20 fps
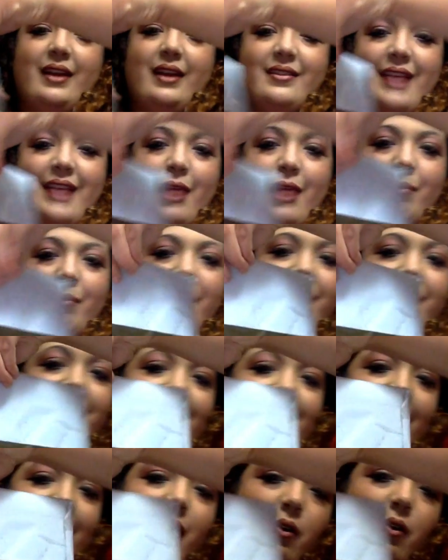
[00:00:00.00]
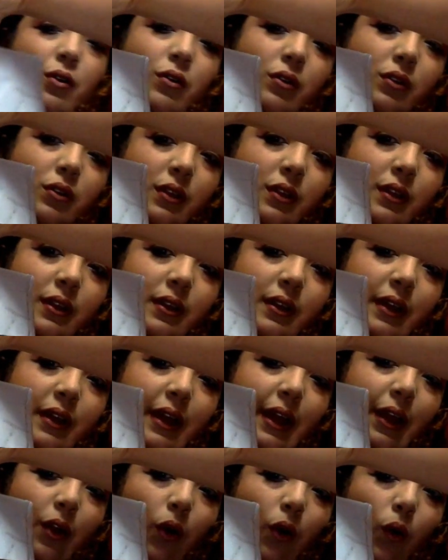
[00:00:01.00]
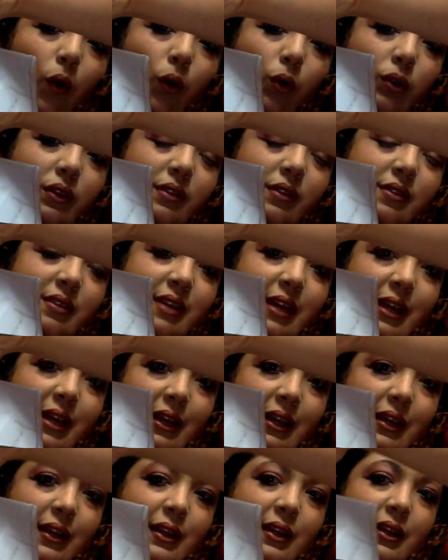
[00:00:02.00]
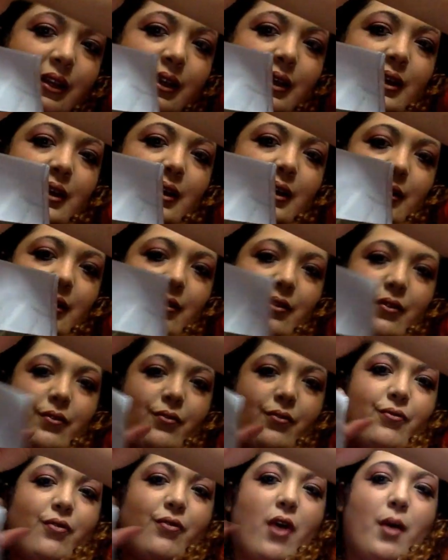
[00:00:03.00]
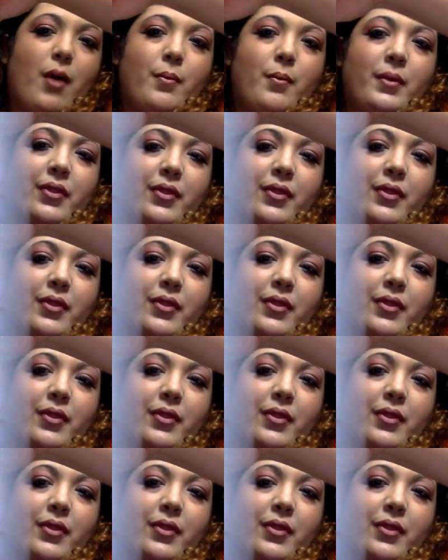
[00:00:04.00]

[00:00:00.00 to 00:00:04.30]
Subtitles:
is I recycled an old tin from